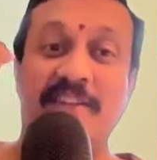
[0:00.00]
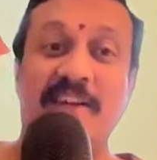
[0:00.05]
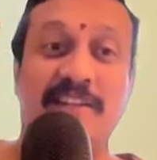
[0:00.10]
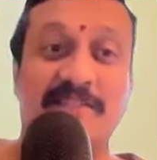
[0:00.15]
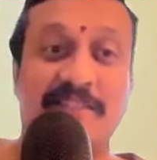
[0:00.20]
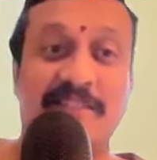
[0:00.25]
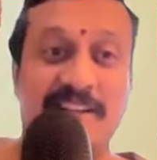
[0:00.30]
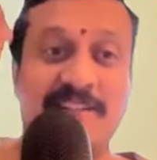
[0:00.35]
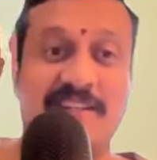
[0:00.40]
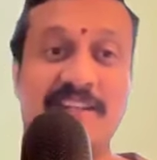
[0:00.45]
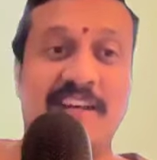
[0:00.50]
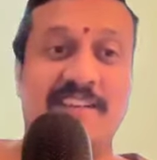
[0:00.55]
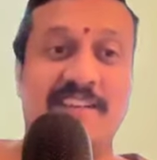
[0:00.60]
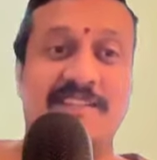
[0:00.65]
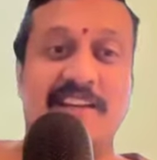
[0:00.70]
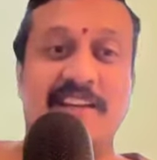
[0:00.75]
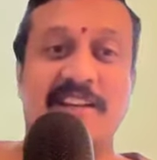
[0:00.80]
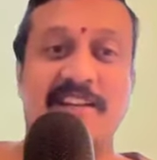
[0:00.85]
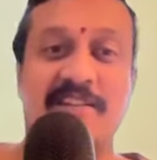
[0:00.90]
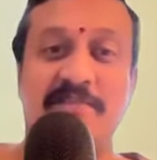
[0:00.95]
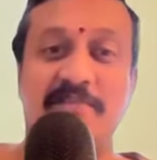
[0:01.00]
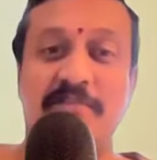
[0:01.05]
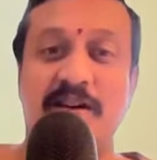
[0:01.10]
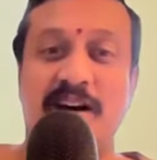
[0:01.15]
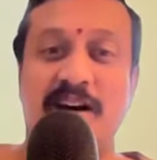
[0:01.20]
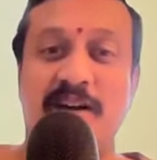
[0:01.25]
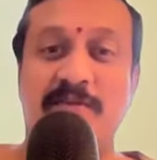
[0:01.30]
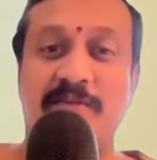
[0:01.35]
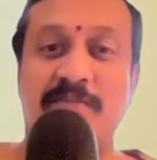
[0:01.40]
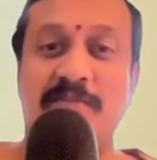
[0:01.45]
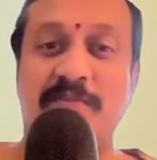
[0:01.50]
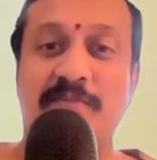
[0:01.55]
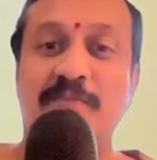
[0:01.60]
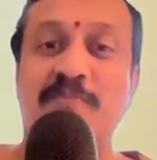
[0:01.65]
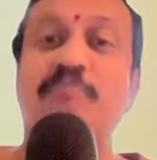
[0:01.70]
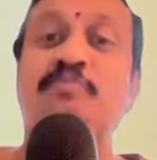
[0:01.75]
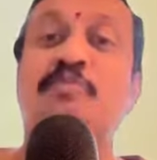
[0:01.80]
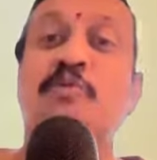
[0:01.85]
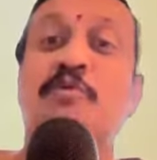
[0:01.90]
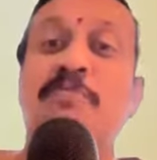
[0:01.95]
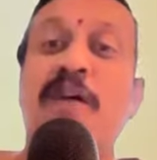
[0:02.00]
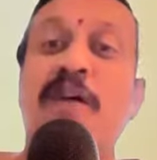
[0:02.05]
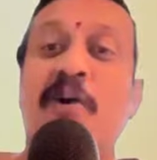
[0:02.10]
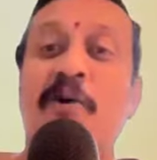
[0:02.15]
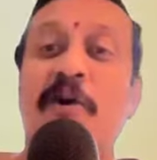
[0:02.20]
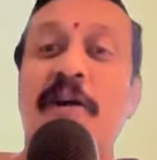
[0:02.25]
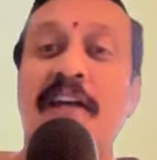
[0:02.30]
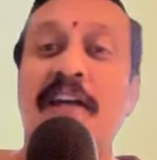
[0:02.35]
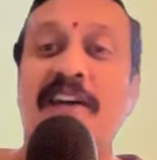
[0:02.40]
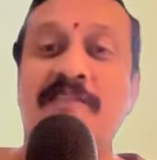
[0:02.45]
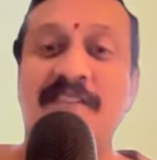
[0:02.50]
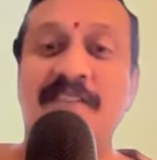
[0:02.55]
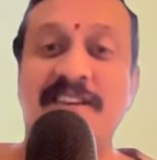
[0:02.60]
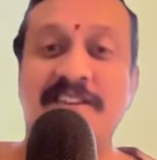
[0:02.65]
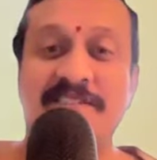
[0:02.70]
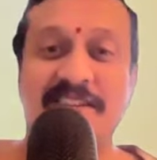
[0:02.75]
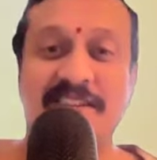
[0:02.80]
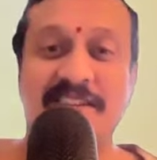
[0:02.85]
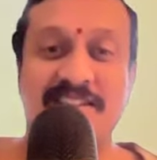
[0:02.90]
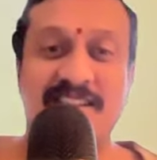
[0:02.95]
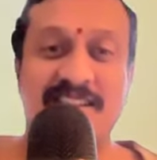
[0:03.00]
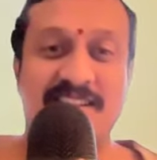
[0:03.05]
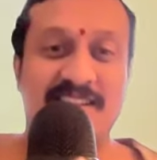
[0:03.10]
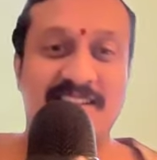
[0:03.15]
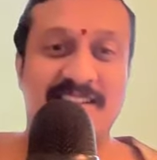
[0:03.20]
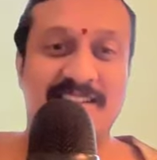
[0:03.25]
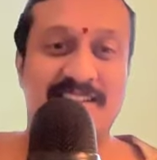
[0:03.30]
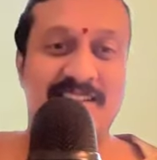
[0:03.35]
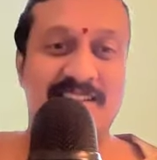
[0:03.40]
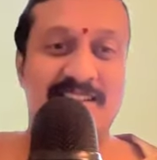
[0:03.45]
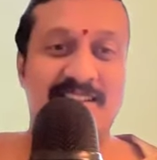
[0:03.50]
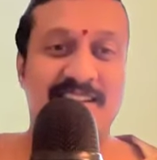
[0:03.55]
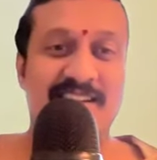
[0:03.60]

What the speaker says: Tirthakshetra kritam papam kumbhakone vinashyati.